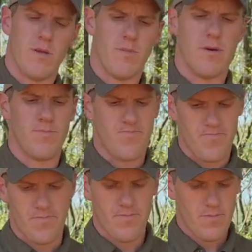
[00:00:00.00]
But,
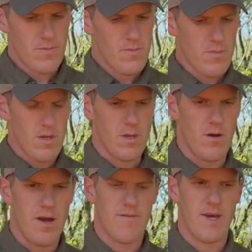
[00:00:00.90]
you know, I've